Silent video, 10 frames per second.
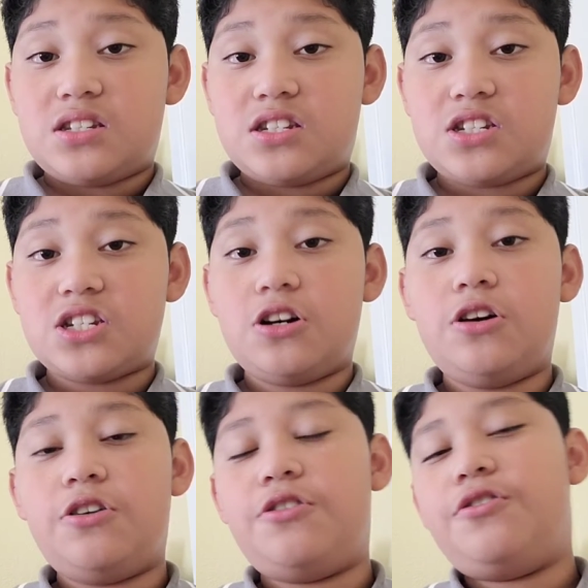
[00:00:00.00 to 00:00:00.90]
so,
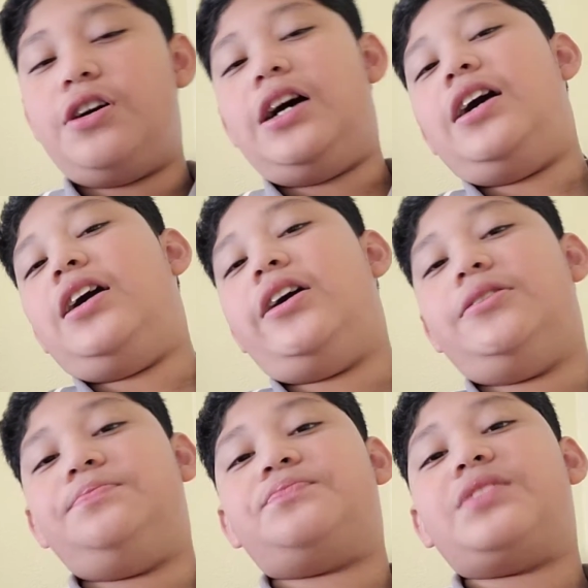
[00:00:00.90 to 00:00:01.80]

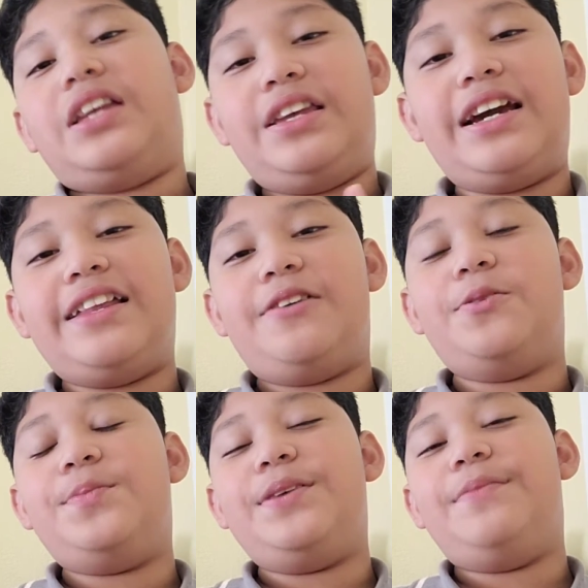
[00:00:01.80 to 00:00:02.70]
yeah, that
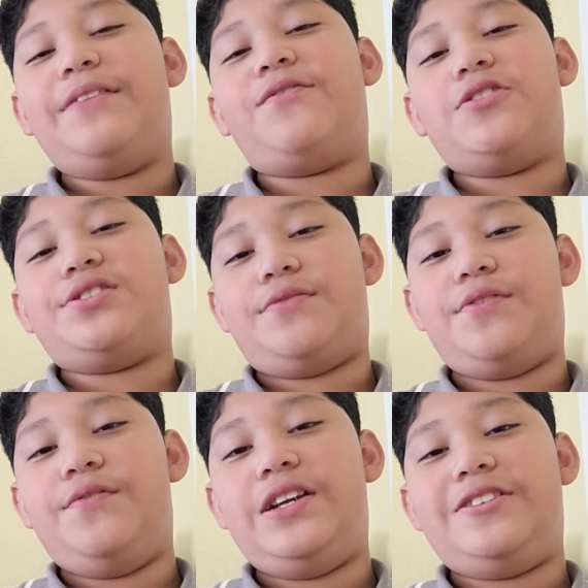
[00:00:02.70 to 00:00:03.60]
would be my first
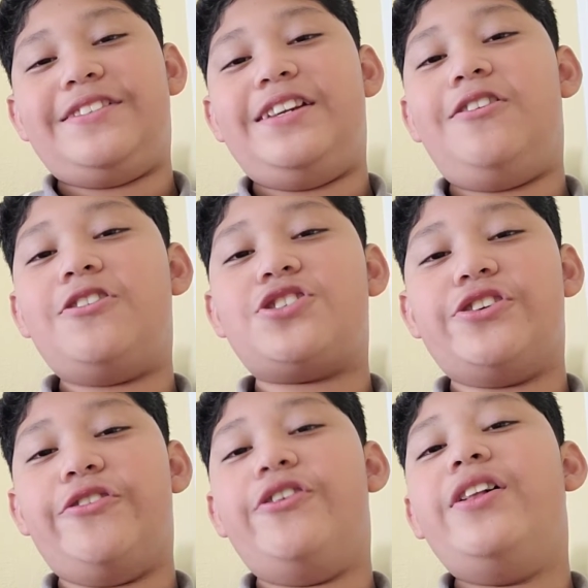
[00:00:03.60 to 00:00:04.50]
ever video. Then
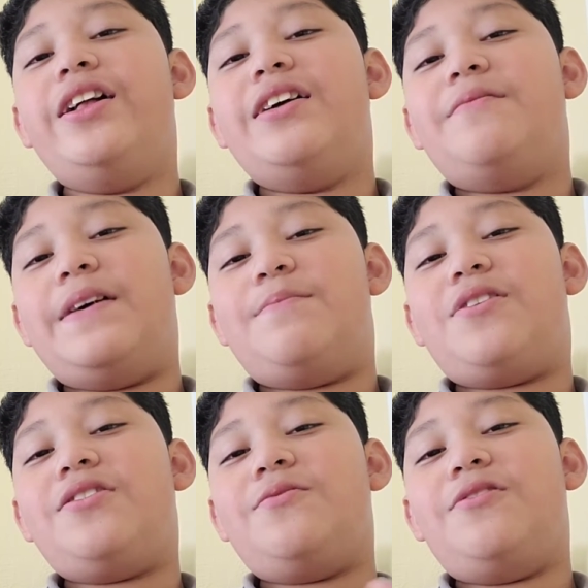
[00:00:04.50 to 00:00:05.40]
also, my
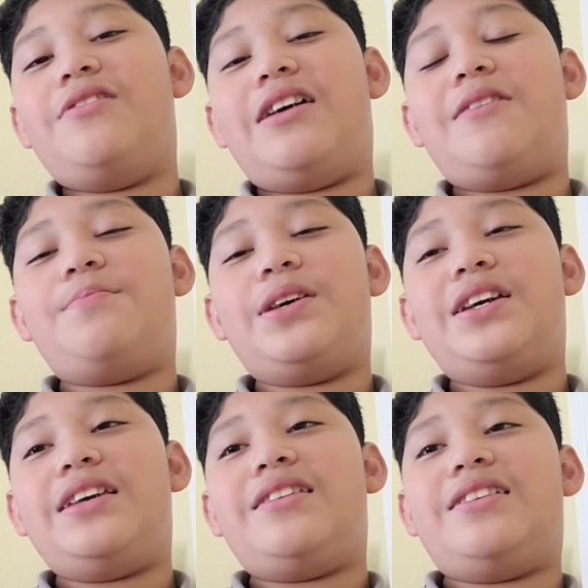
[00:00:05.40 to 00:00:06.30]
brother will not
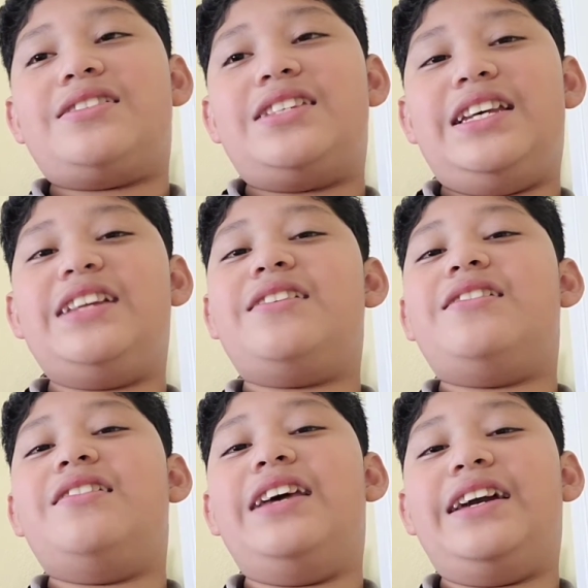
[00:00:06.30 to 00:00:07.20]
be in the scene,
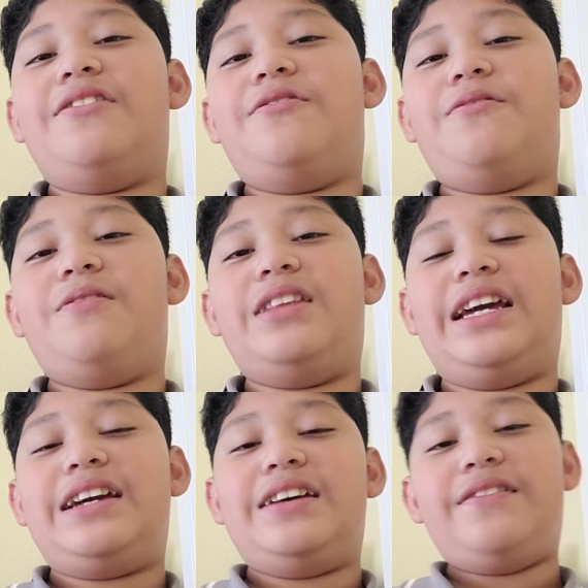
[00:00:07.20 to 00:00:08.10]
like
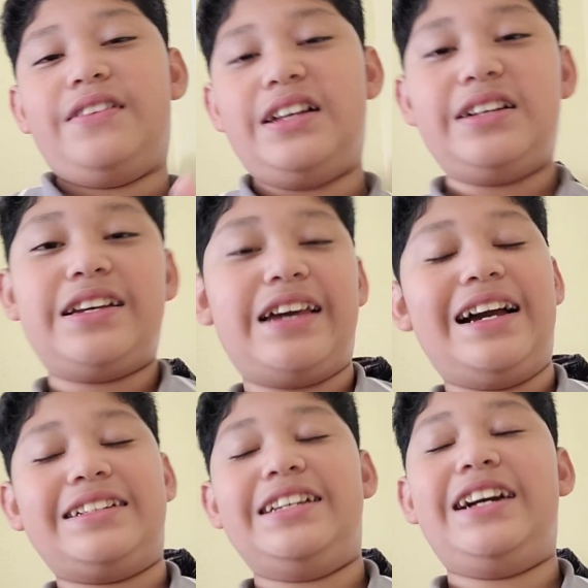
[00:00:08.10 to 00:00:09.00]

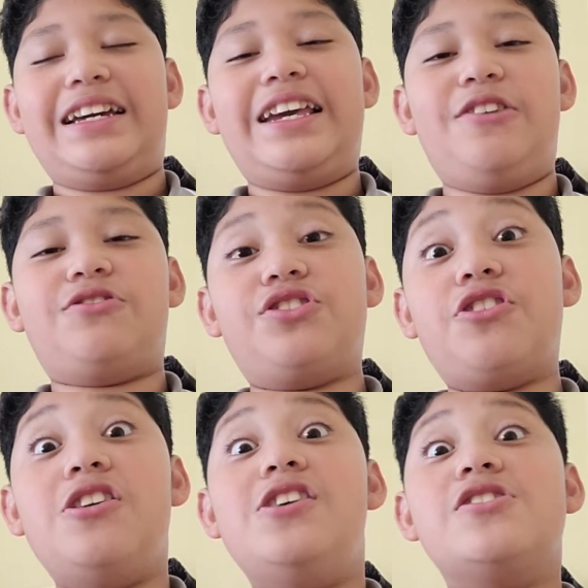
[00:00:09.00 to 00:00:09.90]
acting a
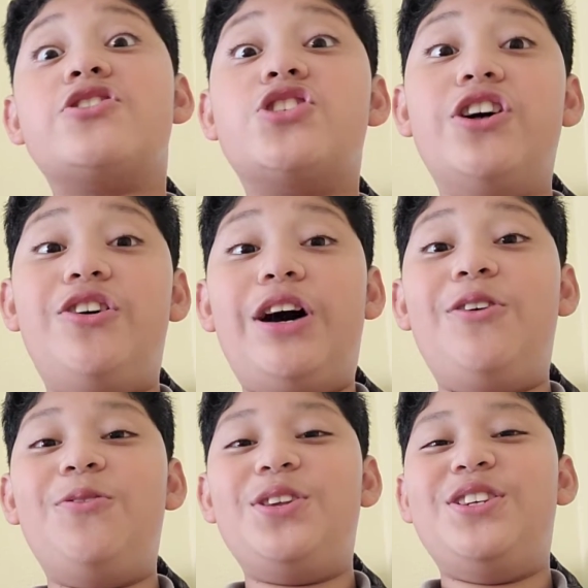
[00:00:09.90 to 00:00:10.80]
character. So
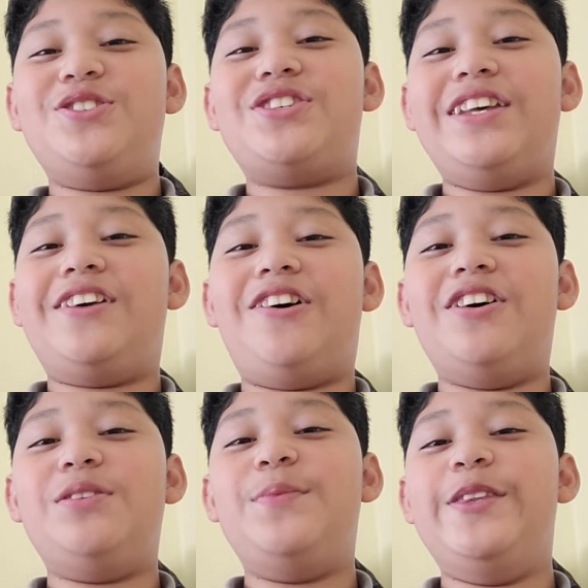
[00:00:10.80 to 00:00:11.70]
I'll usually call
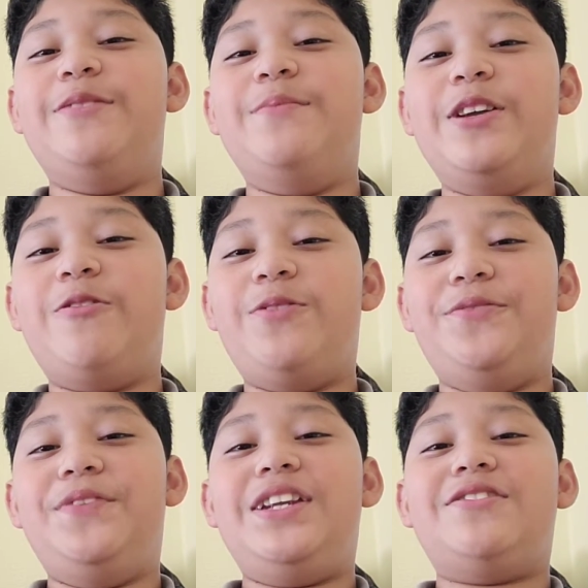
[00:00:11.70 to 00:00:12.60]
him in the middle of
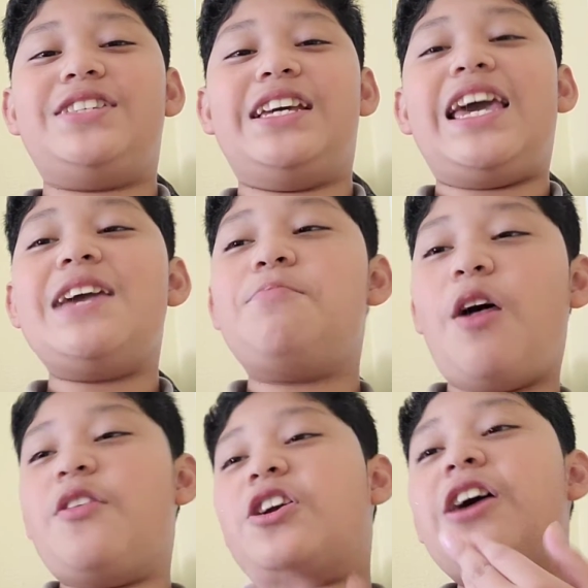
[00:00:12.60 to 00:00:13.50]
the video saying, hey
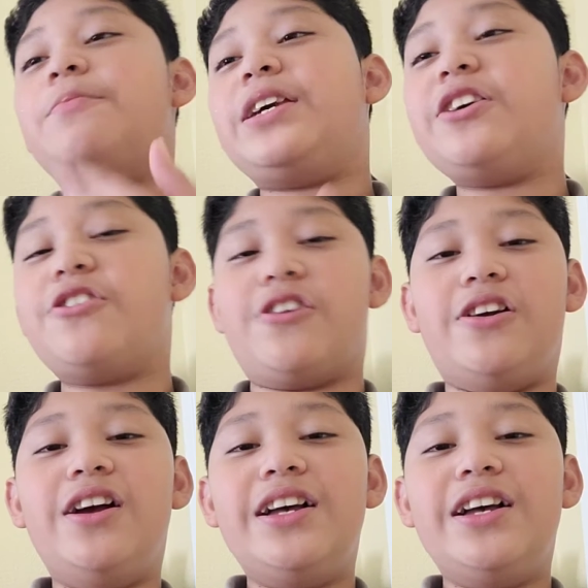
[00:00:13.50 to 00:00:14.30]
brother, come here.